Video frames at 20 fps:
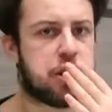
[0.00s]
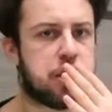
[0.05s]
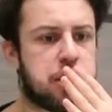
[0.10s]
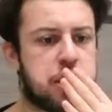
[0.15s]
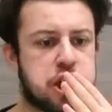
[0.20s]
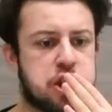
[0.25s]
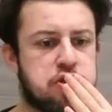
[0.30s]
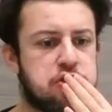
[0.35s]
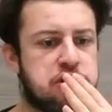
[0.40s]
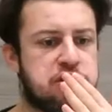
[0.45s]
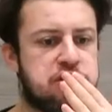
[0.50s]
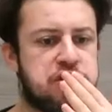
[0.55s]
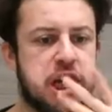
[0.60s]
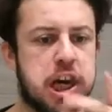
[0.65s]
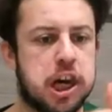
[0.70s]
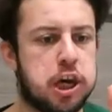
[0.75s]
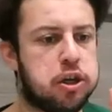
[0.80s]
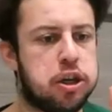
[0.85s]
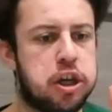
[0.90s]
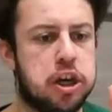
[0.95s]
You don't get stressed
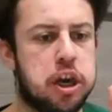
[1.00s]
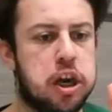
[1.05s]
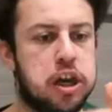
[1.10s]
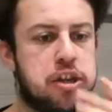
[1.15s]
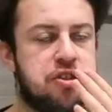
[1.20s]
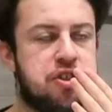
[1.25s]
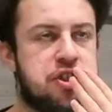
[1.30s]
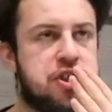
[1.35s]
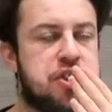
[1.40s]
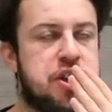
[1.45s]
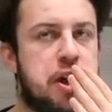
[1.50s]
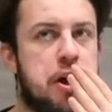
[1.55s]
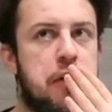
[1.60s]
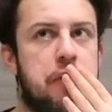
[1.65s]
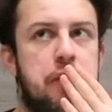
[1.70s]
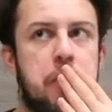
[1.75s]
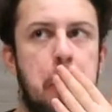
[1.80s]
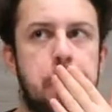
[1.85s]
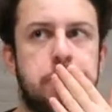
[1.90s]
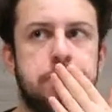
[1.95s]
out, you're lying to
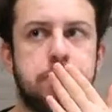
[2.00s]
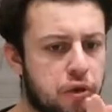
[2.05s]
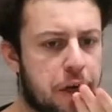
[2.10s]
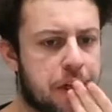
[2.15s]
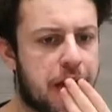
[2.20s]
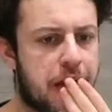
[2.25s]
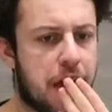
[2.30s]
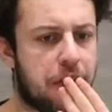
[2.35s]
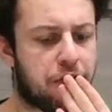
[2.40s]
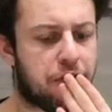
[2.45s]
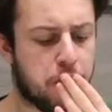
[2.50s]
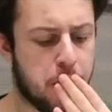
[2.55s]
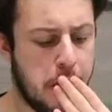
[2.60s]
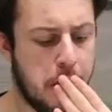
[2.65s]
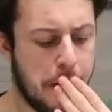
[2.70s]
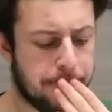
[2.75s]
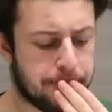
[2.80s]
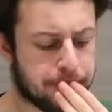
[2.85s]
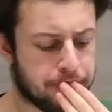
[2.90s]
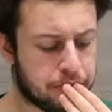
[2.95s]
yourself. Try and get through
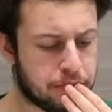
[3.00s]
it.